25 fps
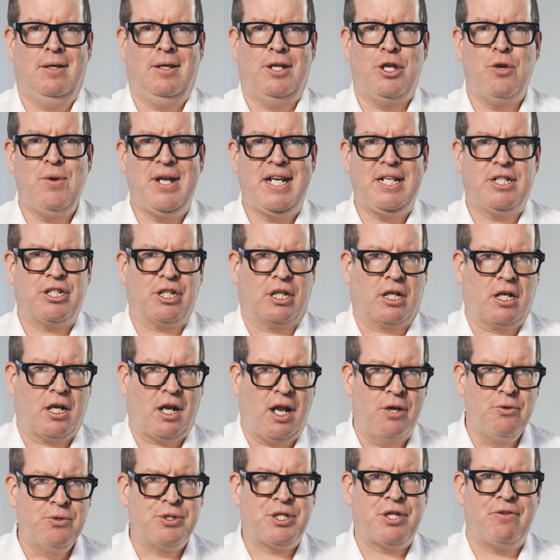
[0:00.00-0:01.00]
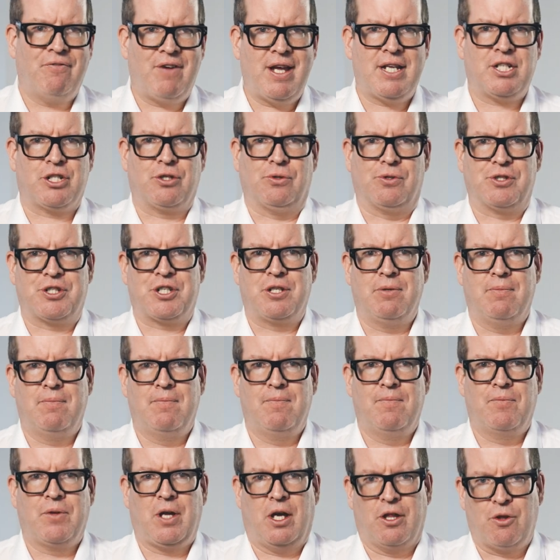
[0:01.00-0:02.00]
You need to close the vessels,
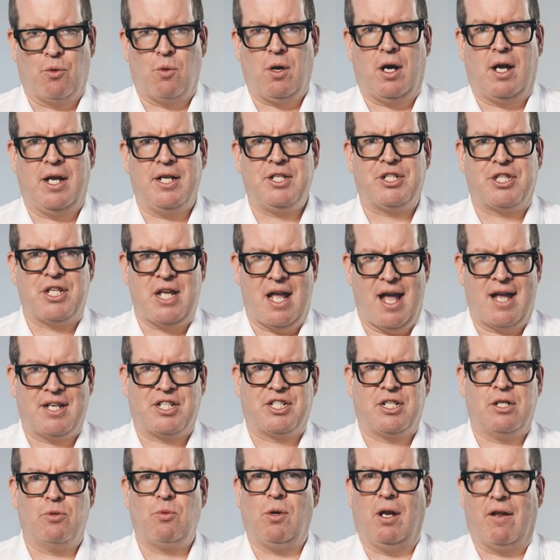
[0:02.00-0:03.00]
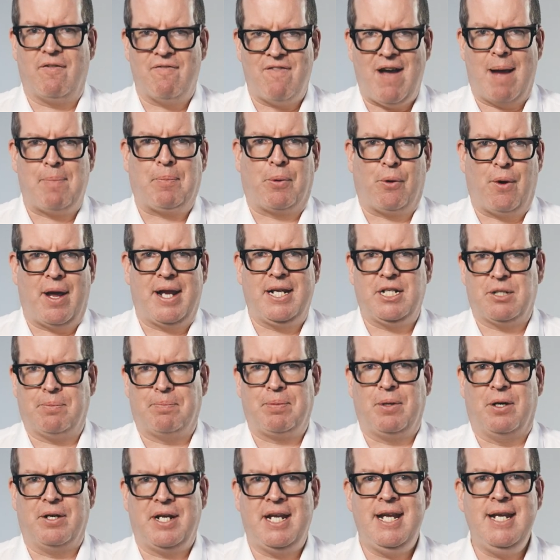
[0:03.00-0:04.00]
otherwise the acid will evaporate
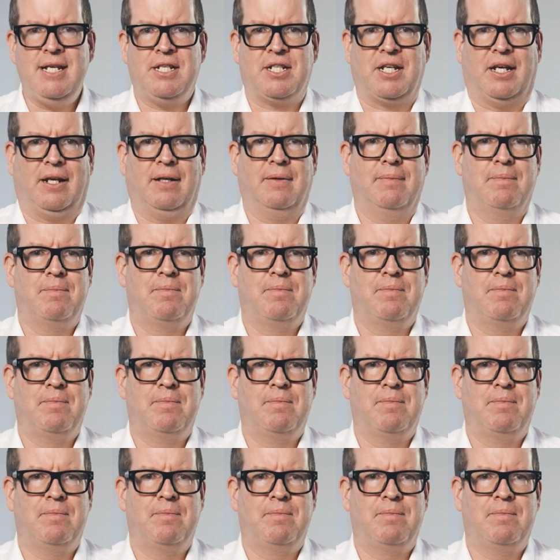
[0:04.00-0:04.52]
upon heating.